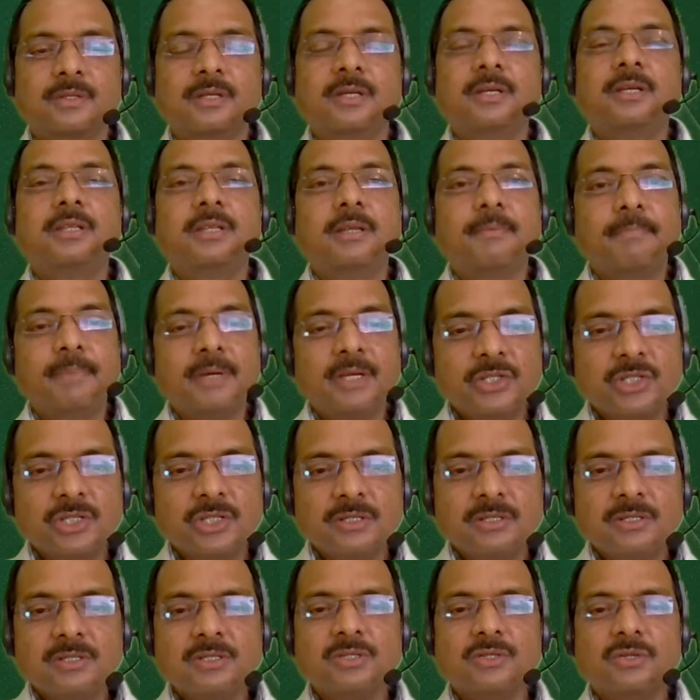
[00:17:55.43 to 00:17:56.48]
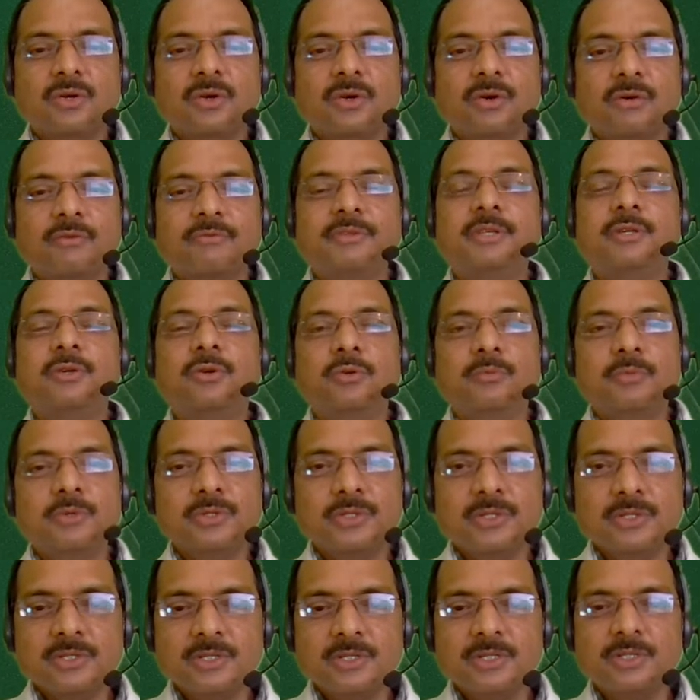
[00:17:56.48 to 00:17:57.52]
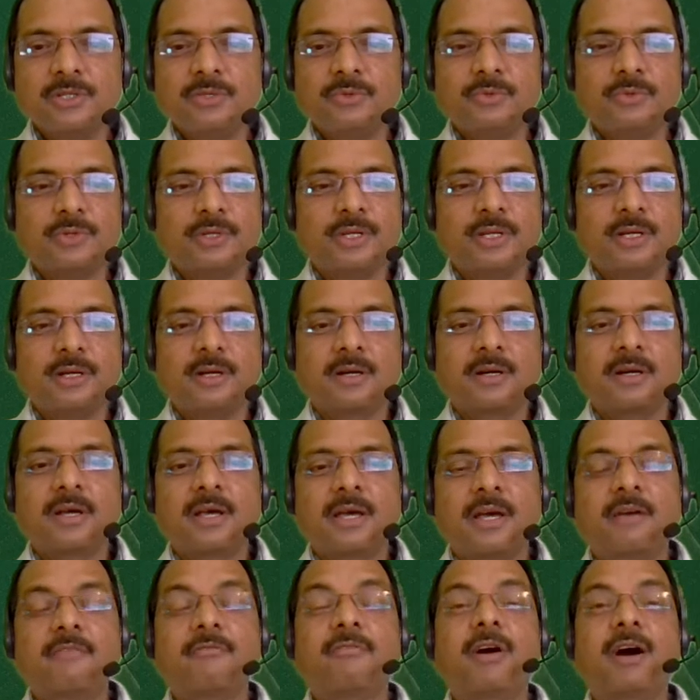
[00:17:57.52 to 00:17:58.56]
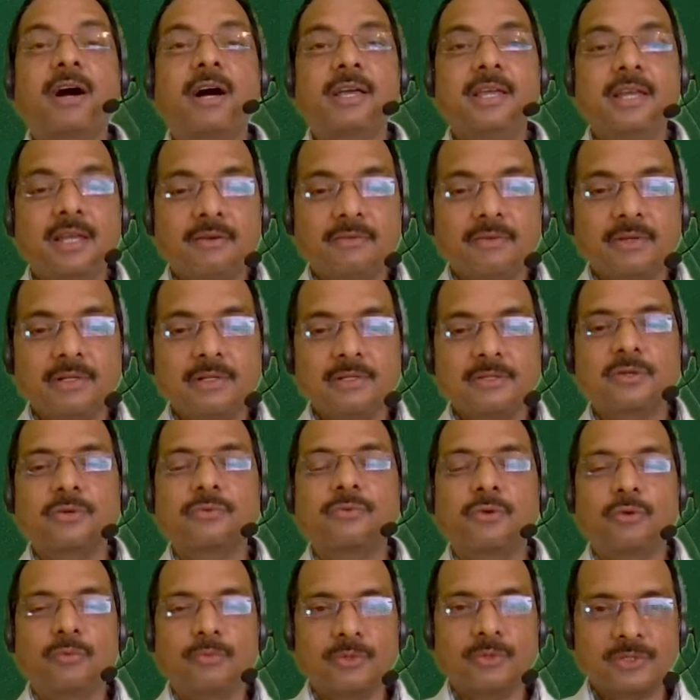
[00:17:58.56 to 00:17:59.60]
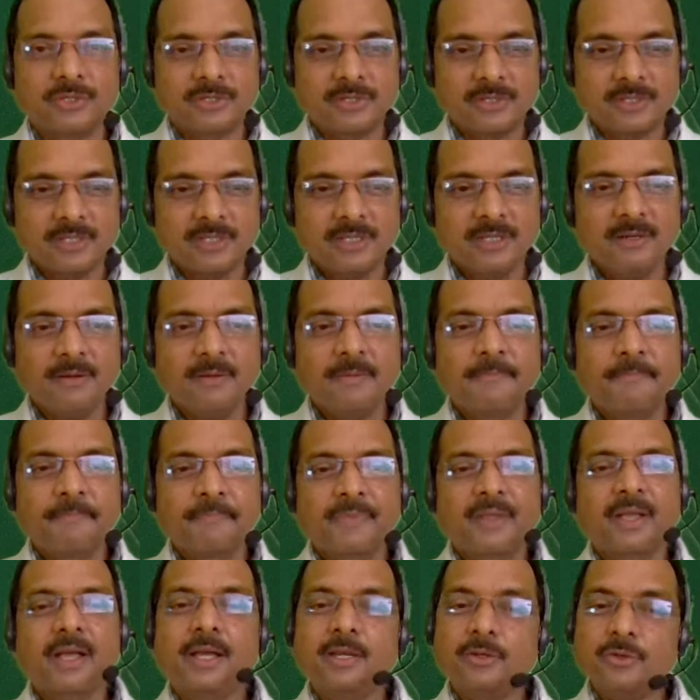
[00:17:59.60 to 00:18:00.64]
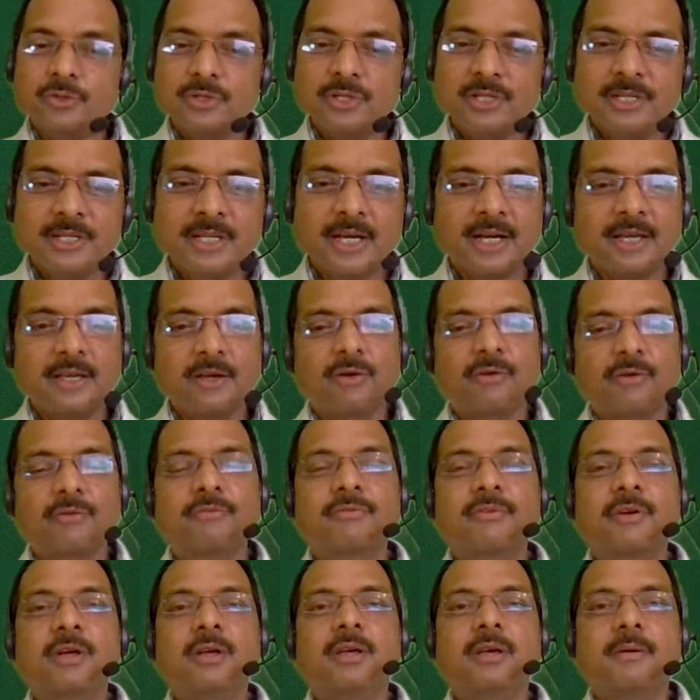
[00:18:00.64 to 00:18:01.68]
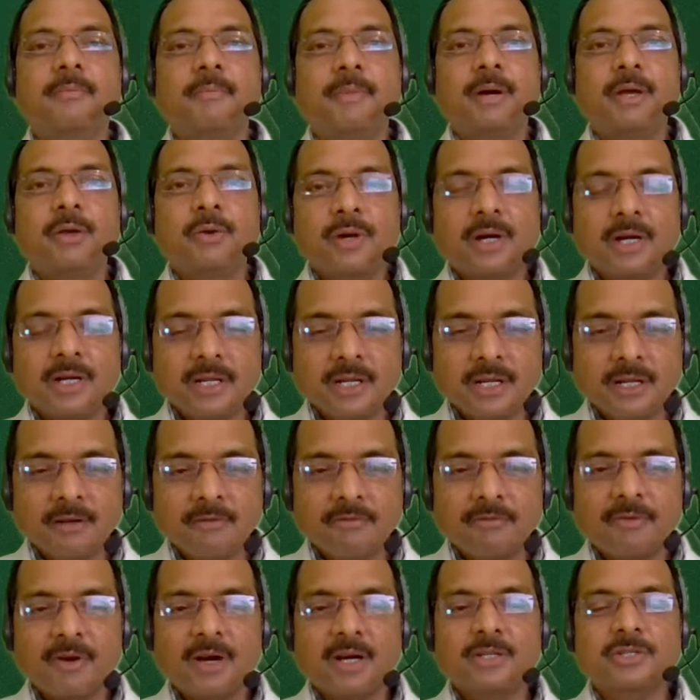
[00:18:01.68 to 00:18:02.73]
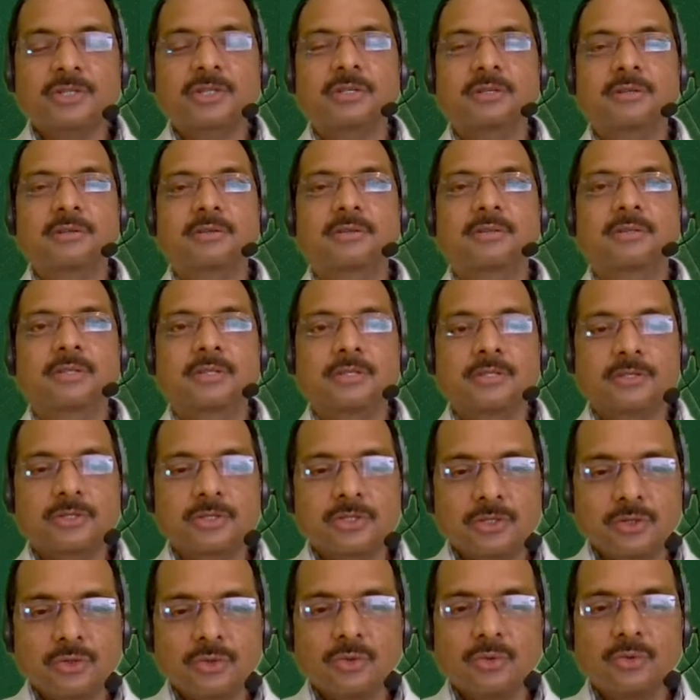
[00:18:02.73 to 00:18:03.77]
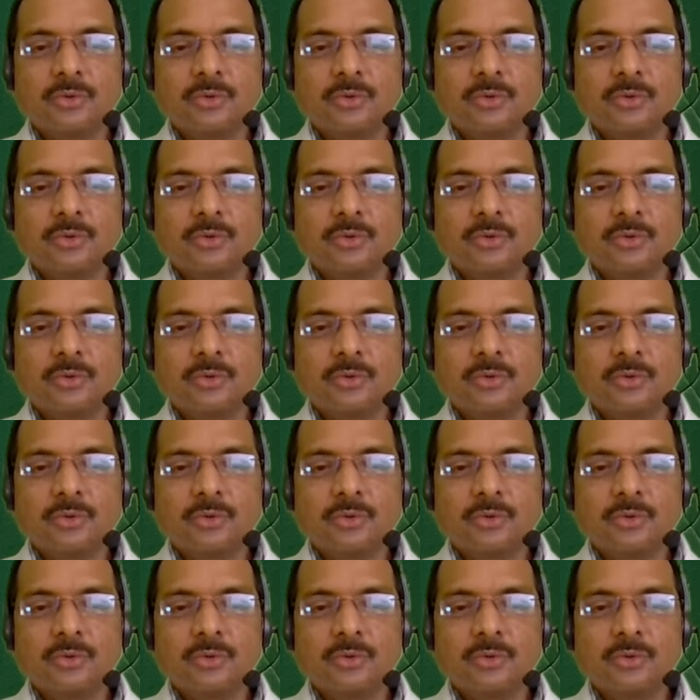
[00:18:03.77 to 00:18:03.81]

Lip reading: The patients of the homocystinuria have high levels of homocysteine and usually die of myocardial infarction, stroke,